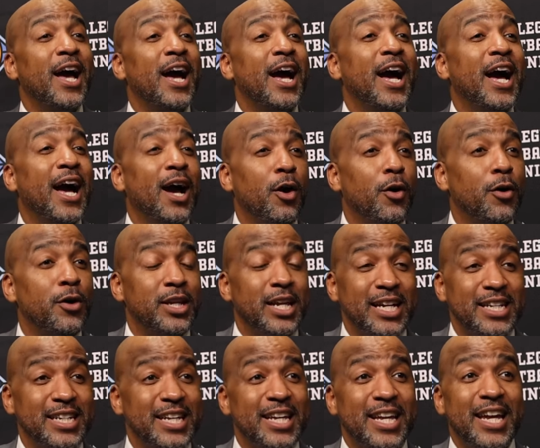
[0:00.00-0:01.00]
How,
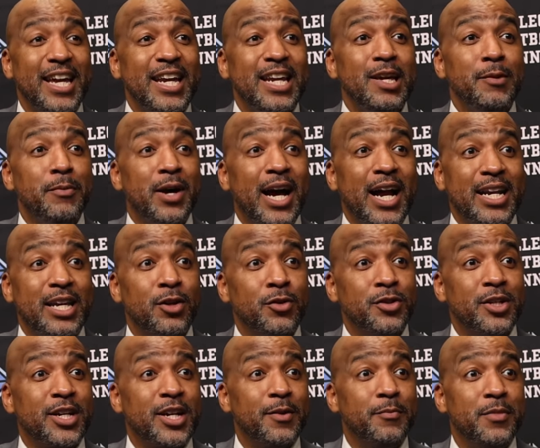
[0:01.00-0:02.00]
like, did anybody
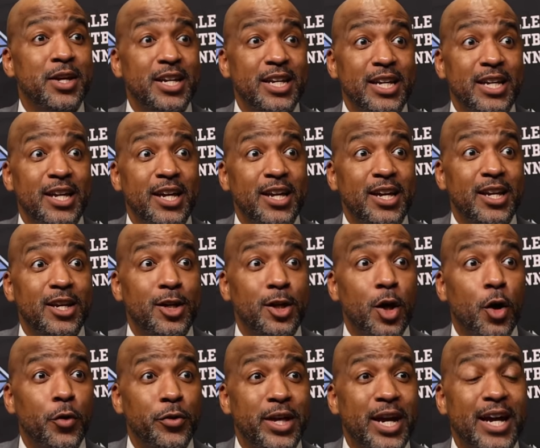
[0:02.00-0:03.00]
on the committee
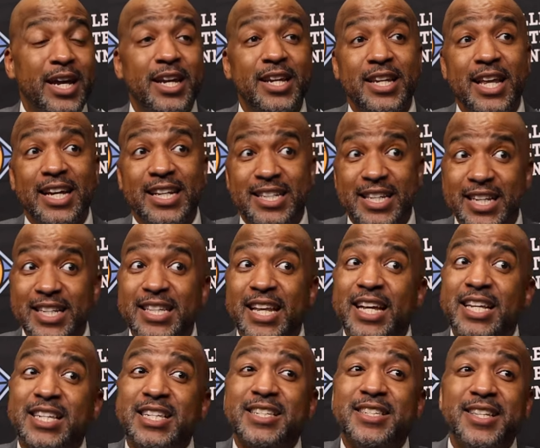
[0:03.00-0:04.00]
know that? Like, did
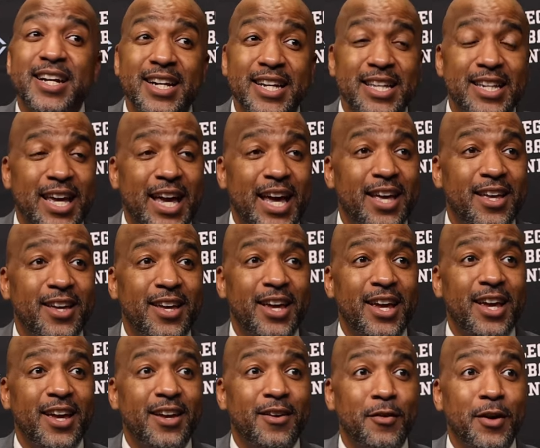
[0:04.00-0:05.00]
they study that,
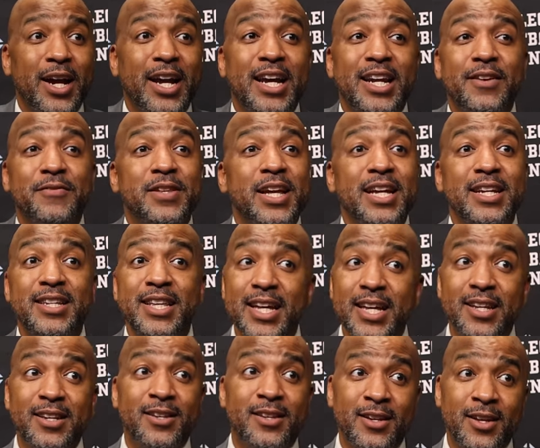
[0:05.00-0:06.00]
right? And if they
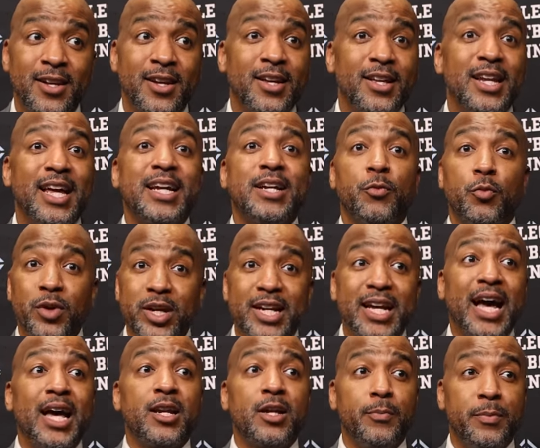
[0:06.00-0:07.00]
didn't, like, we
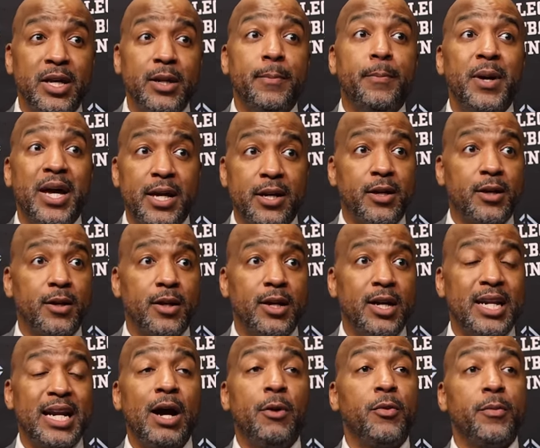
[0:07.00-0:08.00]
got to be better.
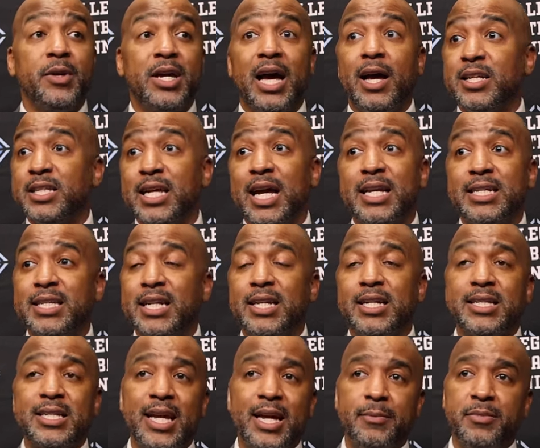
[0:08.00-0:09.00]
And I say
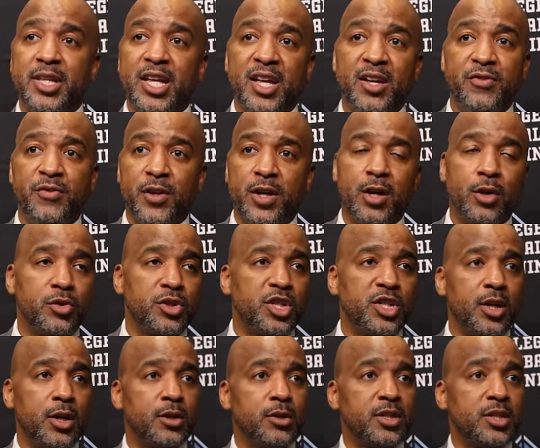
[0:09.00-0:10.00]
the same thing for Coach
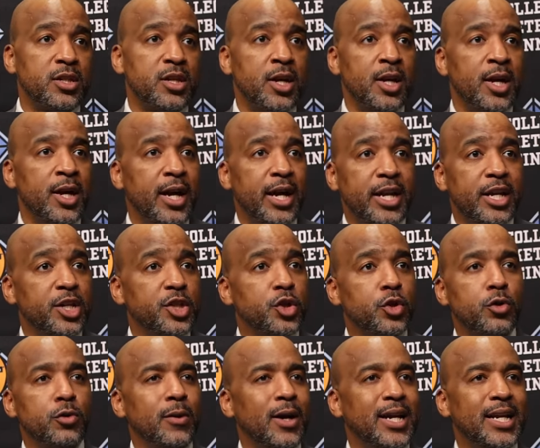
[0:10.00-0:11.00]
Schertz and his
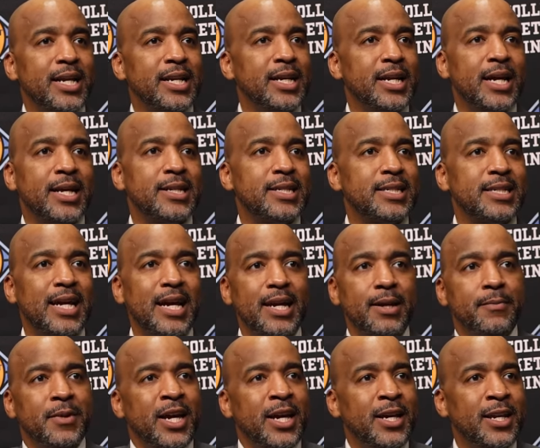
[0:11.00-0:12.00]
crew at Indiana
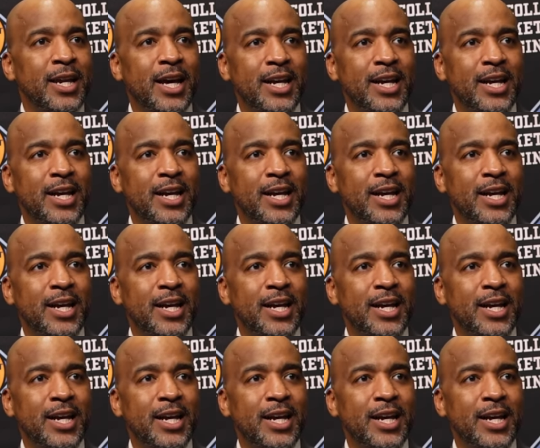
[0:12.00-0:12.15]
State, man.